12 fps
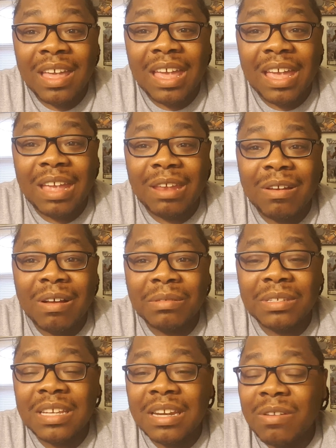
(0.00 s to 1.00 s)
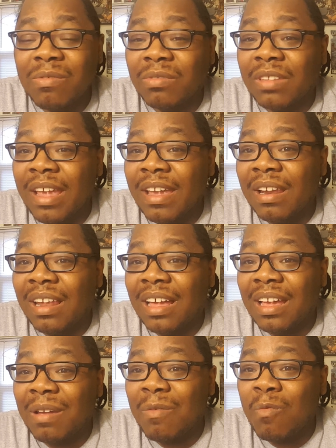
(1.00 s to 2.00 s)
And, you know, I'm just sitting there thinking,
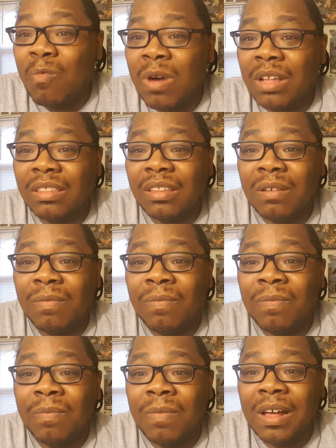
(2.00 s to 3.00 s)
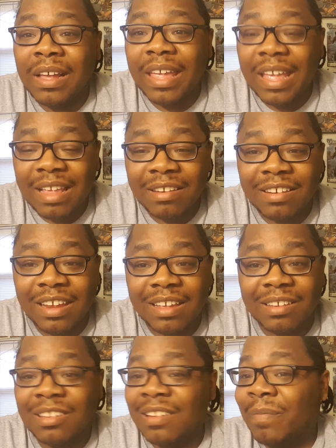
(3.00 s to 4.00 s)
like, what the fuck is
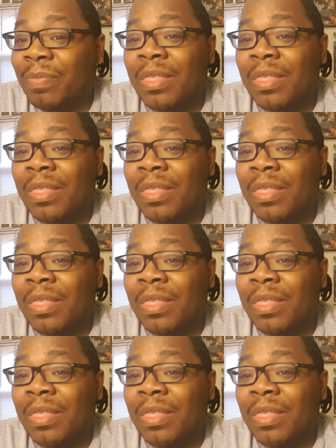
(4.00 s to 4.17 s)
this?